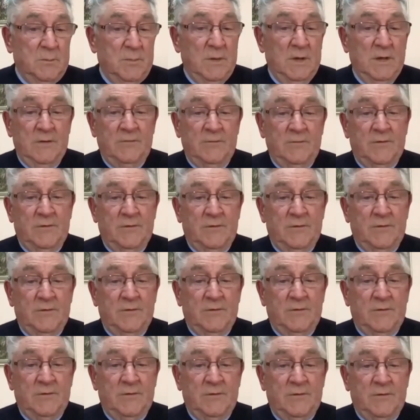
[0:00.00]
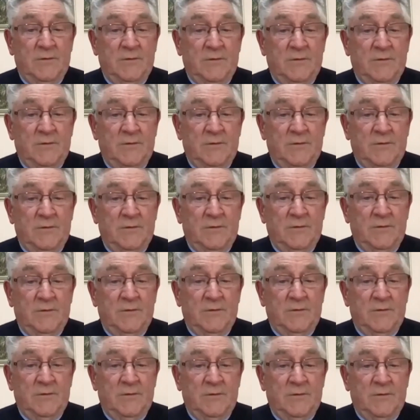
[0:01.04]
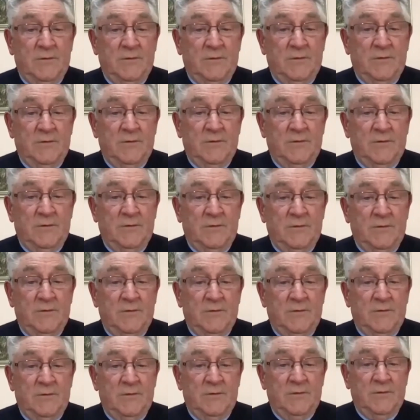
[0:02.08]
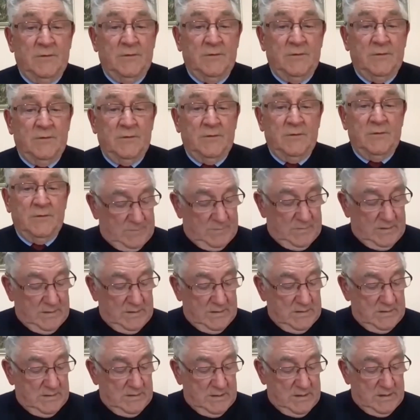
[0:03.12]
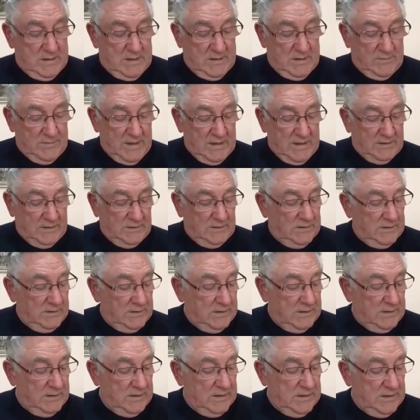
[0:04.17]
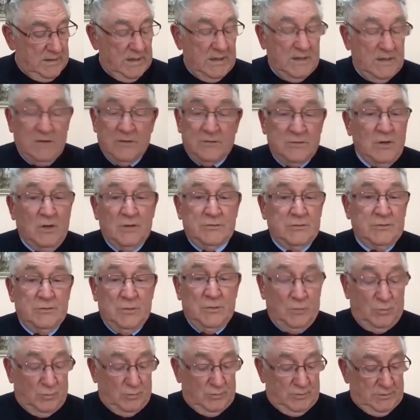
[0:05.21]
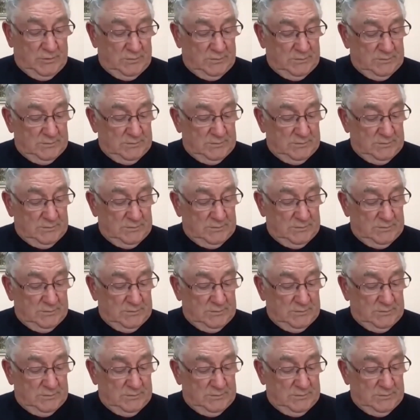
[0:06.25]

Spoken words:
But if you're not listening when someone's speaking to you, then it is not stored.